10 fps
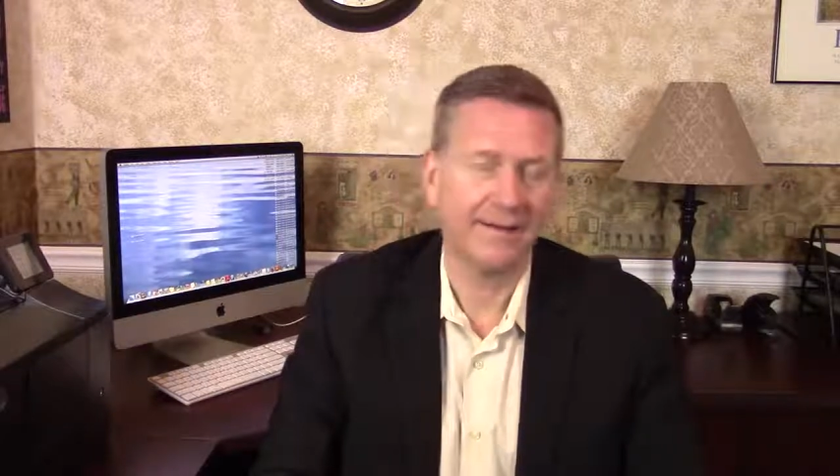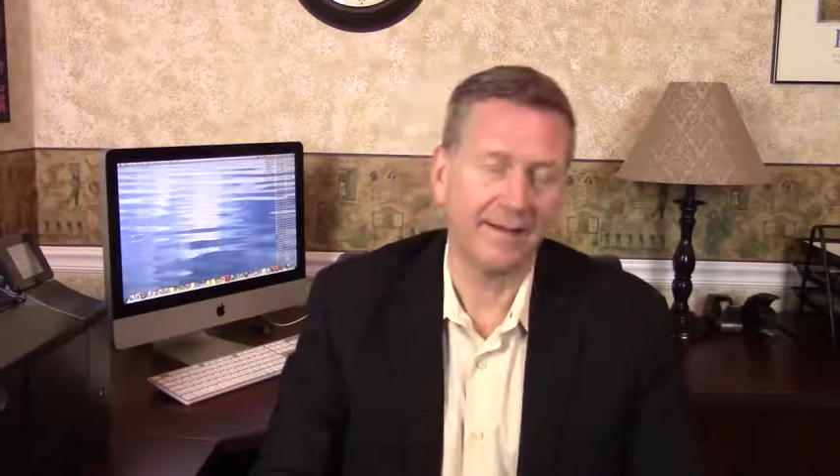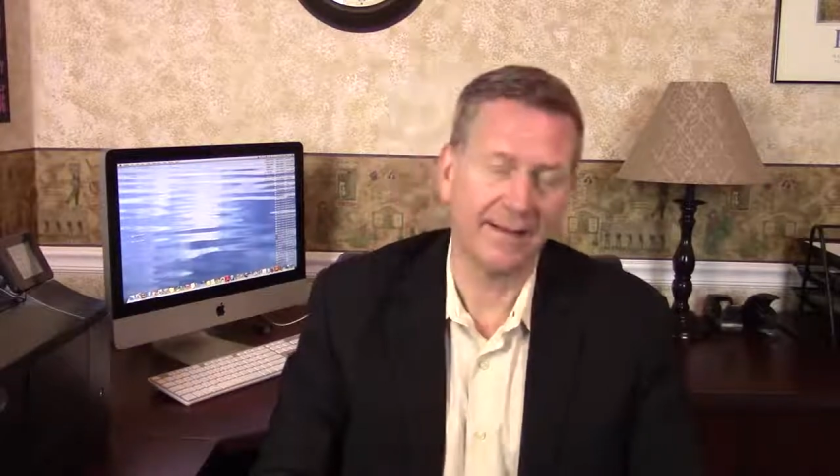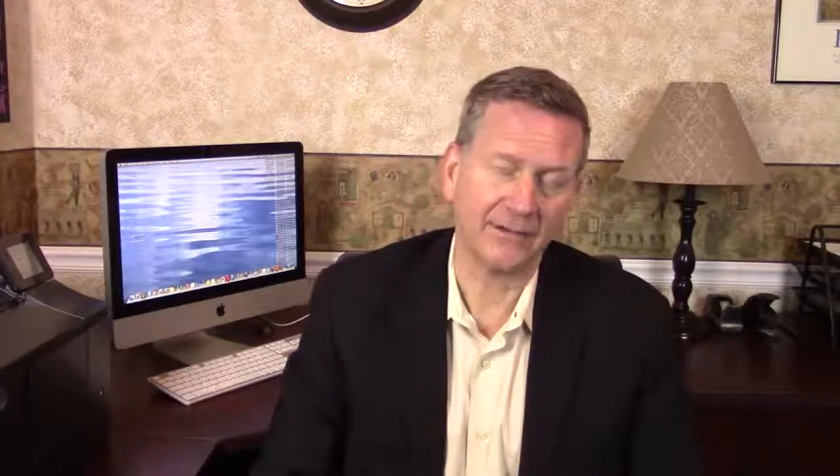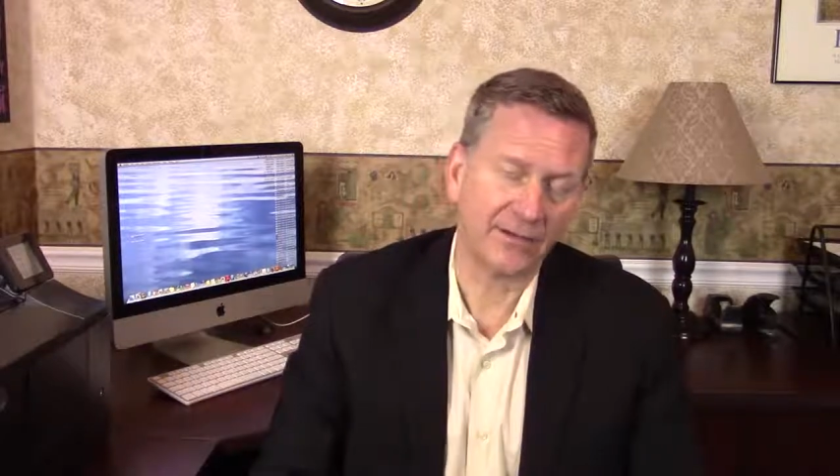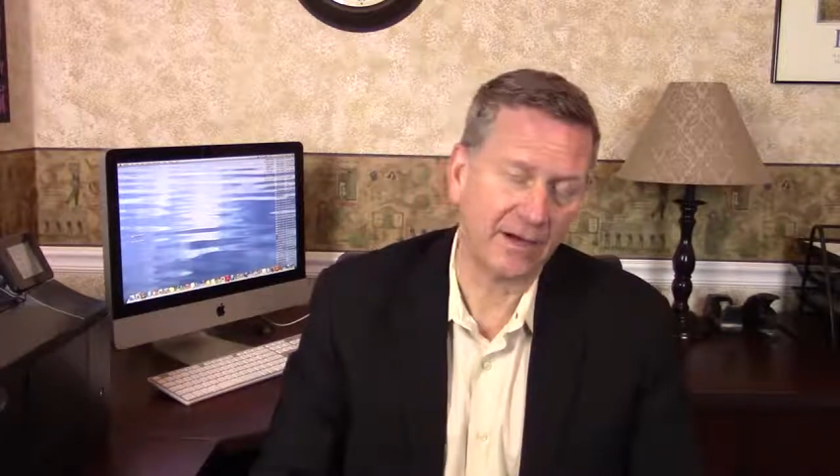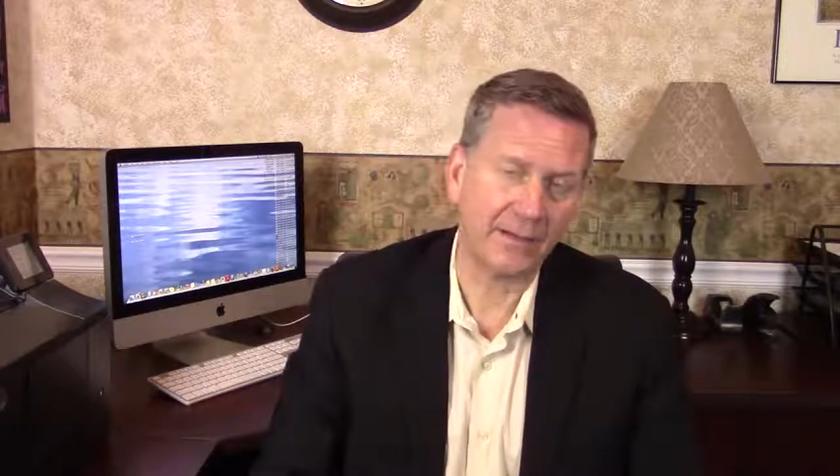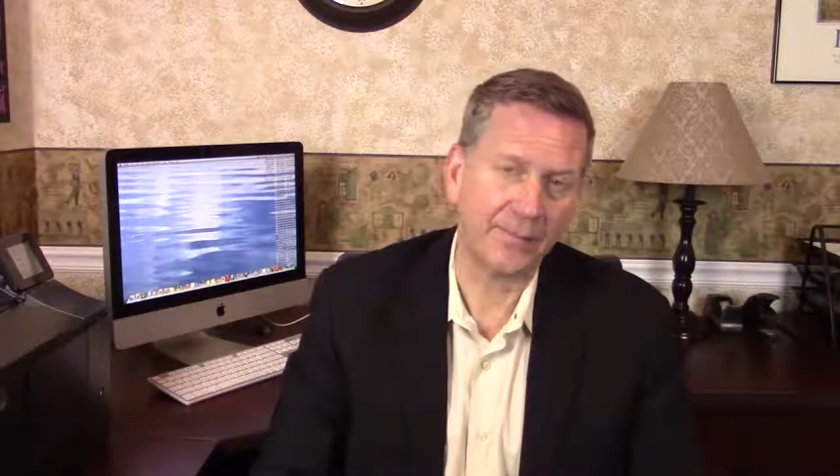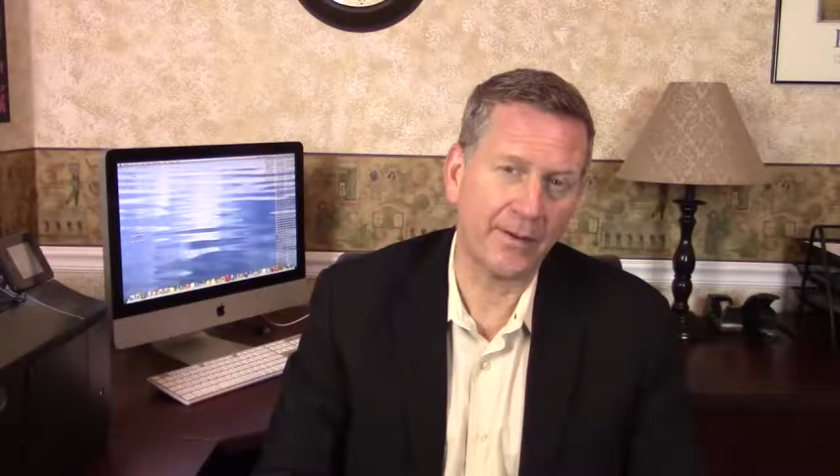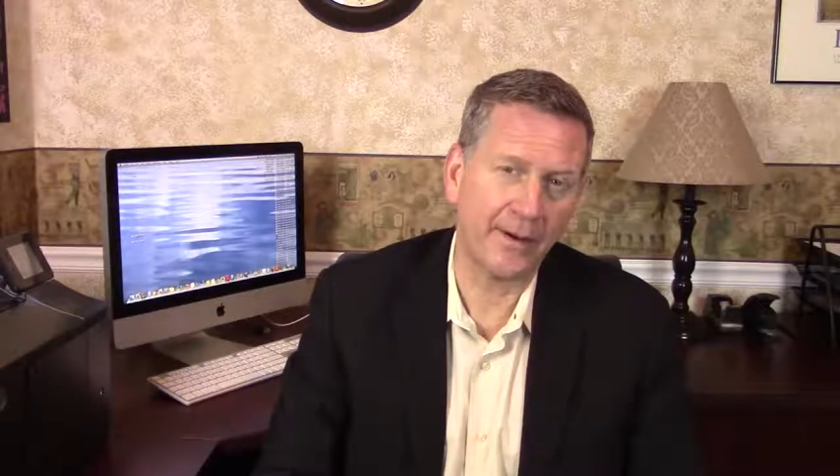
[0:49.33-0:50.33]

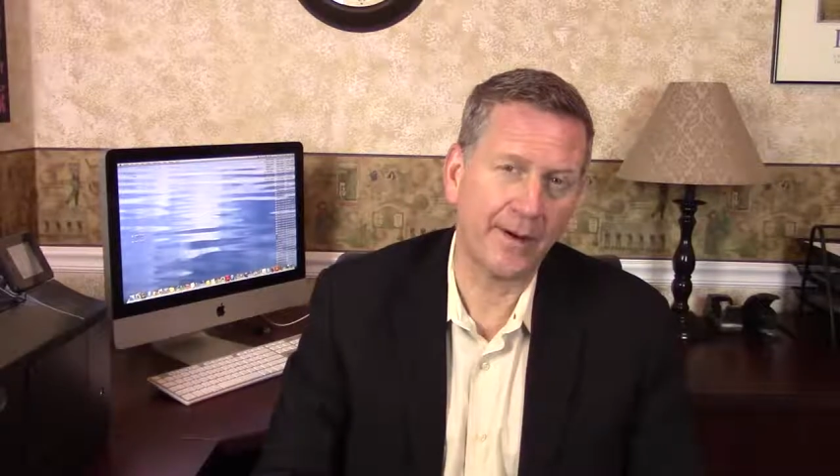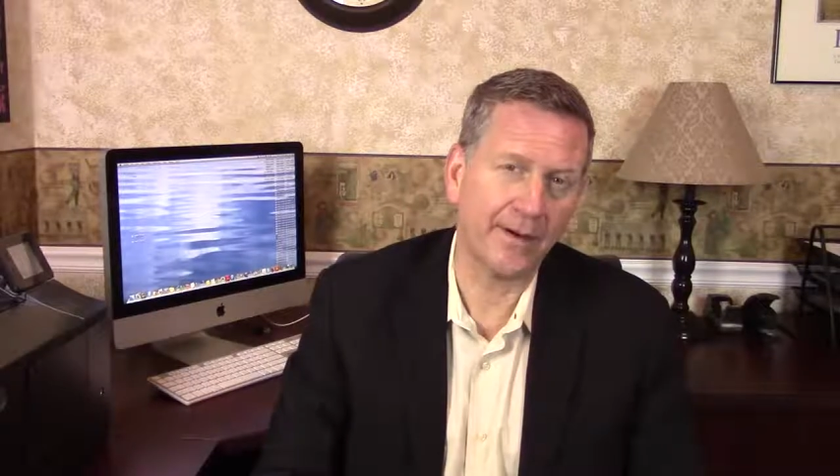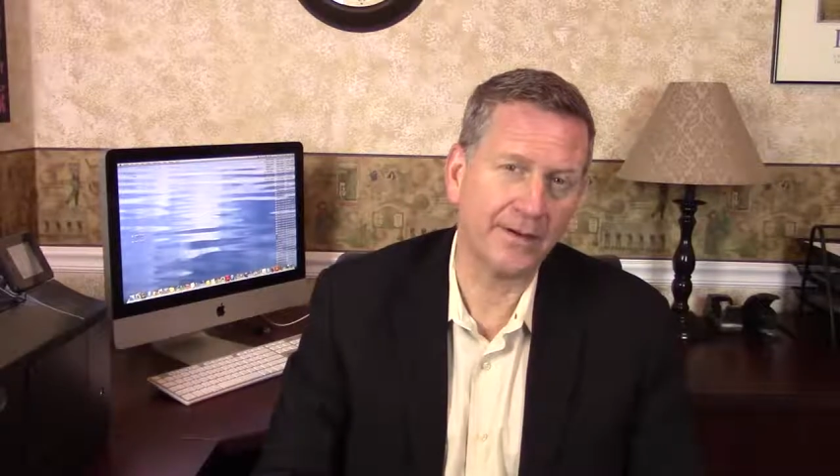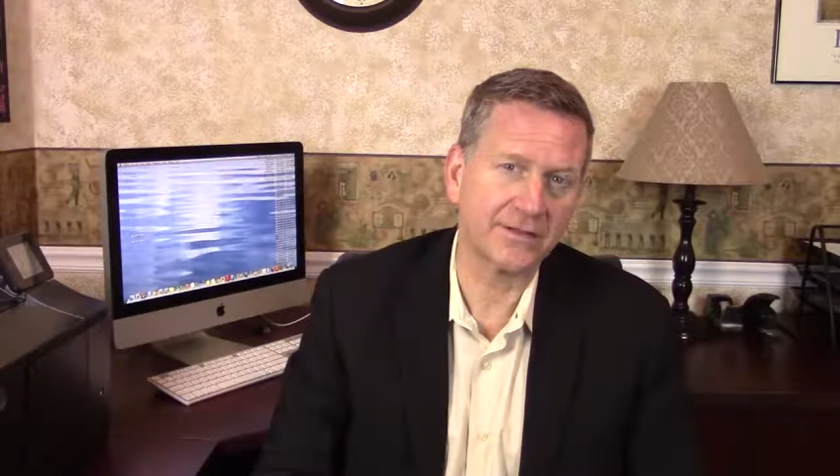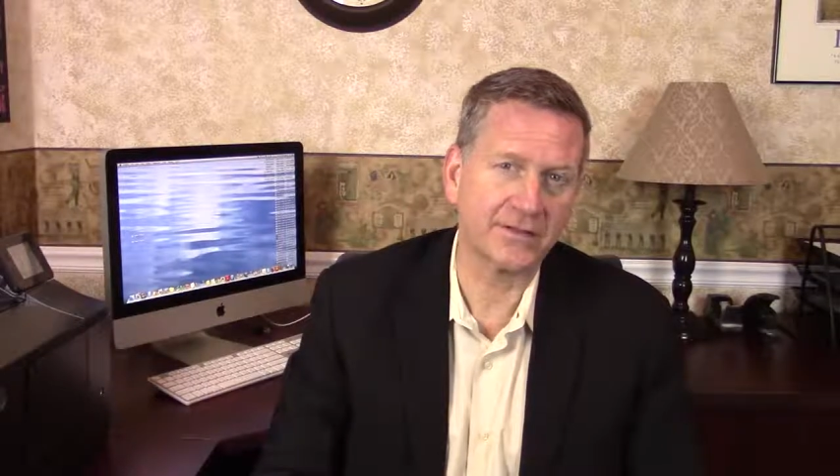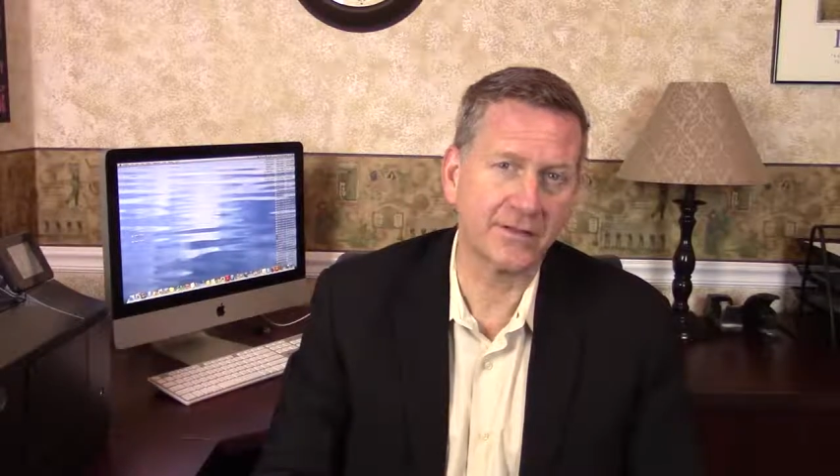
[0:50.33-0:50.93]
electronic parts,